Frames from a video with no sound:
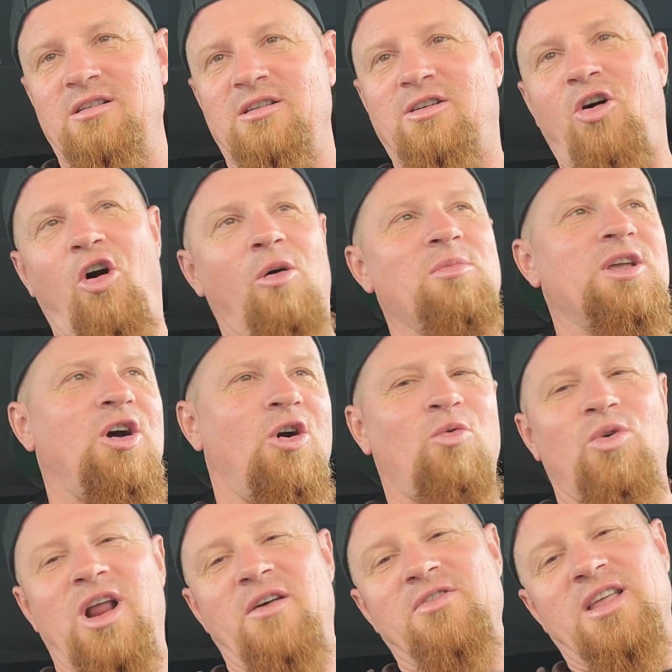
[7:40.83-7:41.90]
call me or
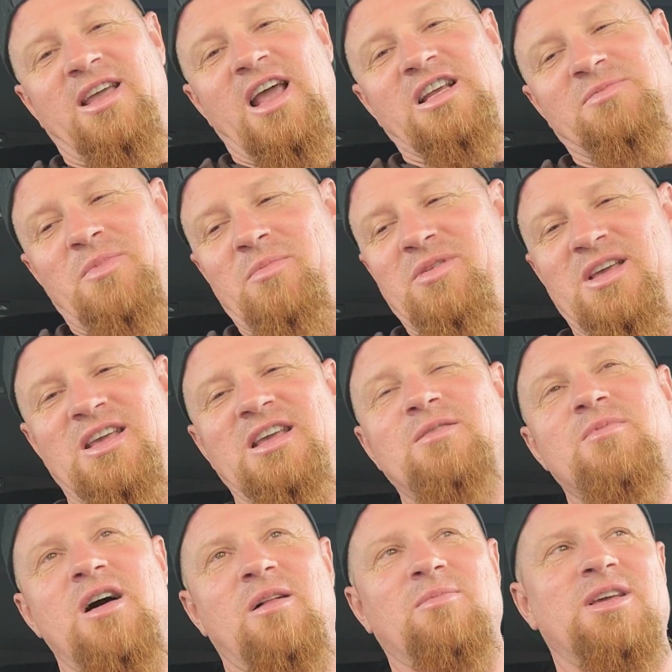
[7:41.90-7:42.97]
whatever the case may be,
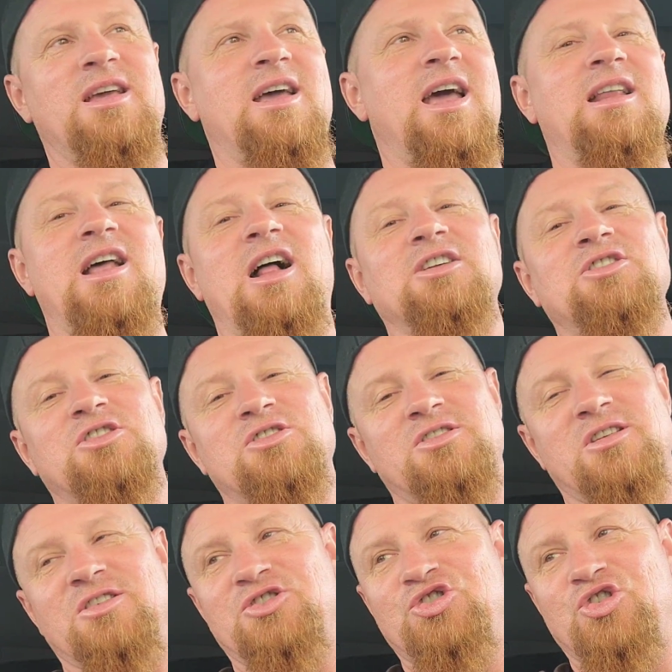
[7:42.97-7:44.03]
email me, and I'll
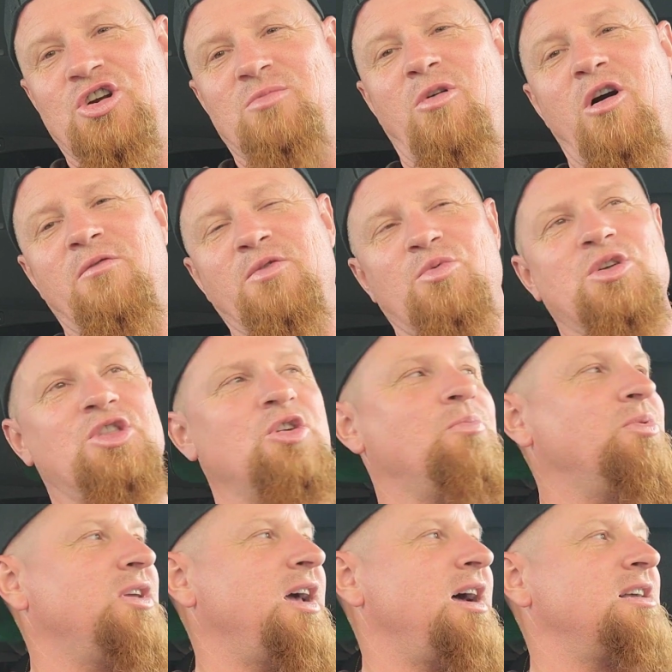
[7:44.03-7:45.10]
just shoot them over with
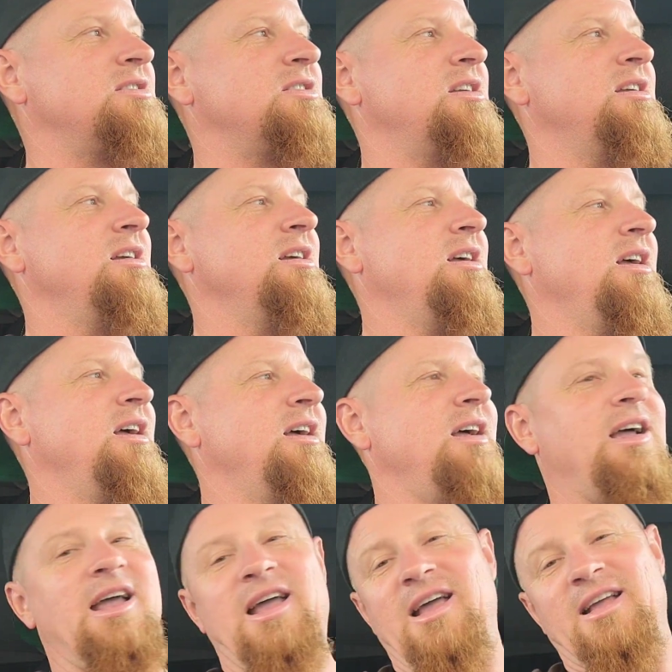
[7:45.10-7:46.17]
UPS,
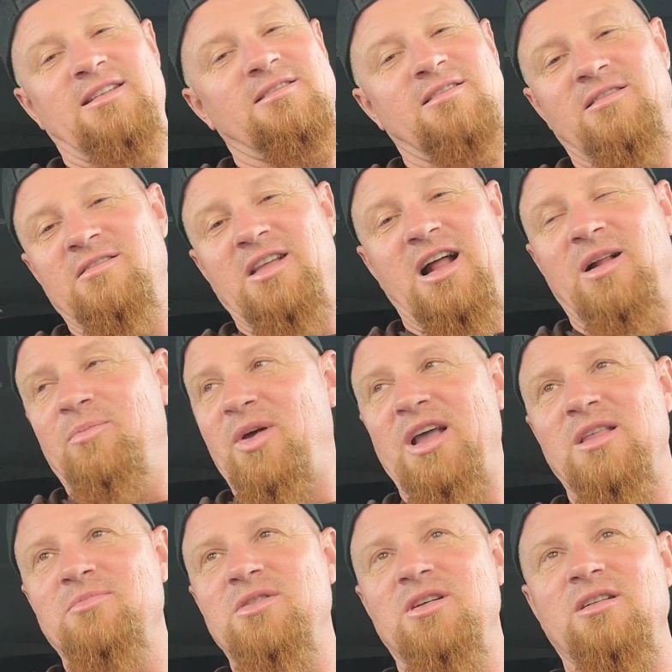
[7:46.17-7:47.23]
and they'll pay
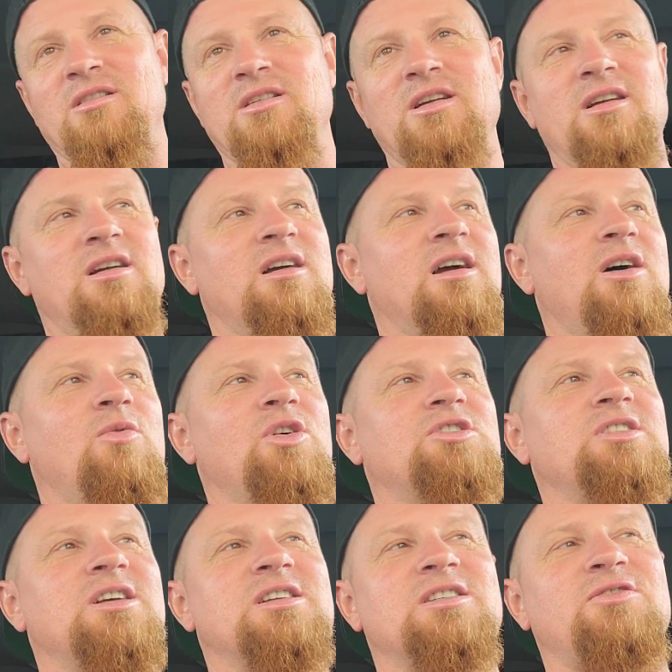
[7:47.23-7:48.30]
the bill
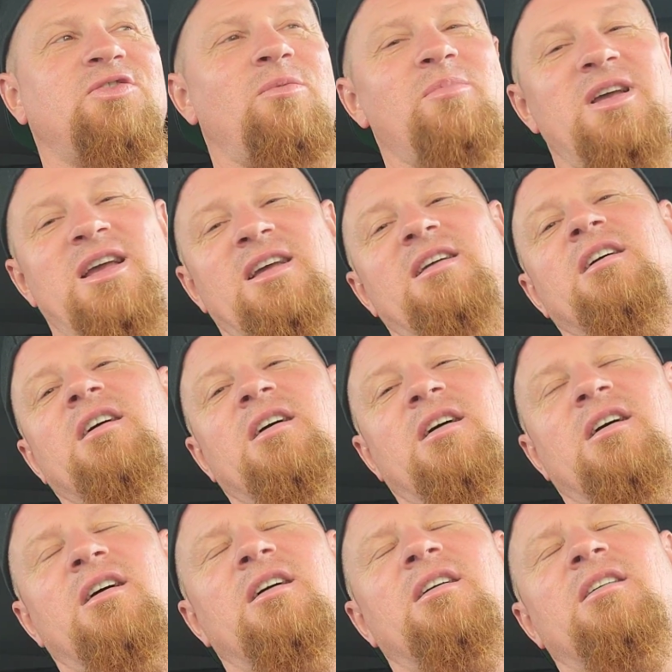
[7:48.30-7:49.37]
which is for me
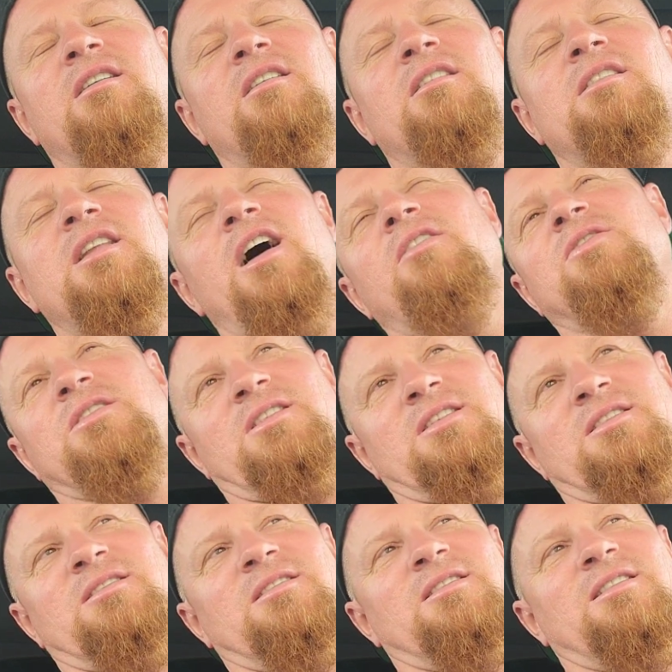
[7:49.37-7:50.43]
lovely
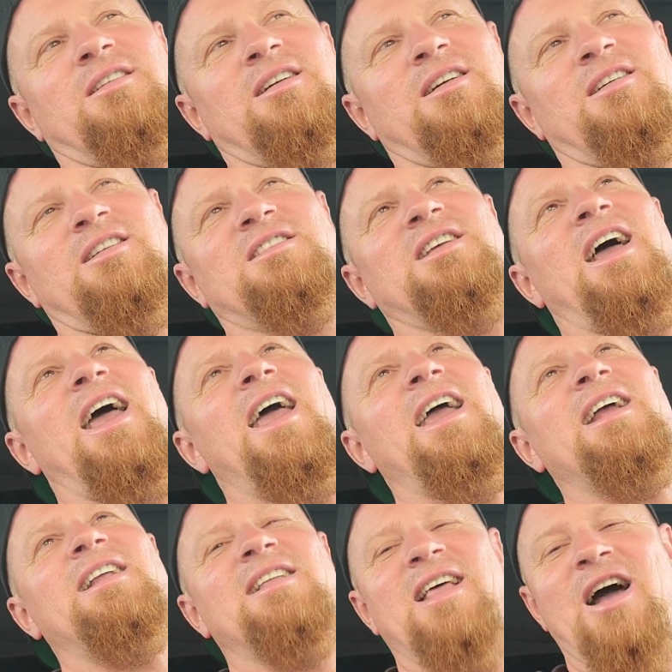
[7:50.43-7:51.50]
because I
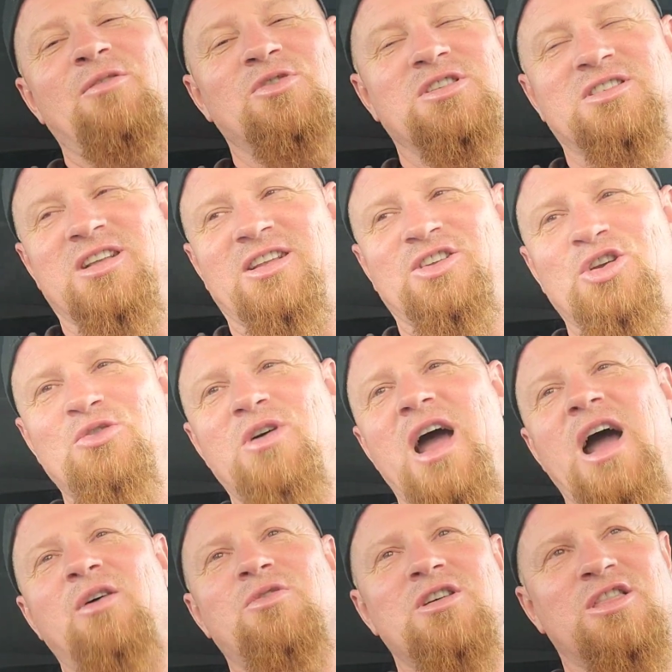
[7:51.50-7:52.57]
hate it. That was a two
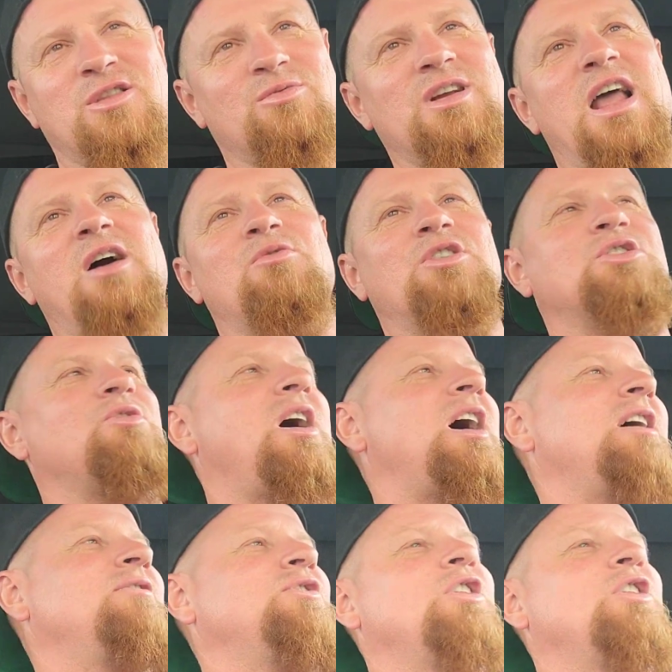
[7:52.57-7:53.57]
hour, three hour drive,